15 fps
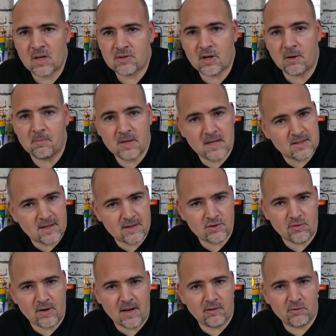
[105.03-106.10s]
So let's get
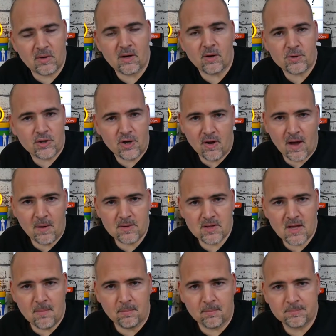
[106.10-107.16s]
straight into it and I'll show you how it's
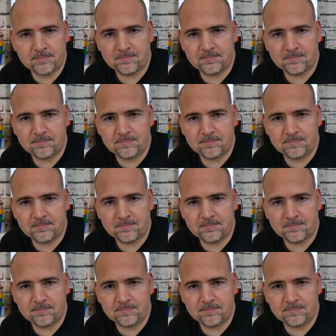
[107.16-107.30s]
done.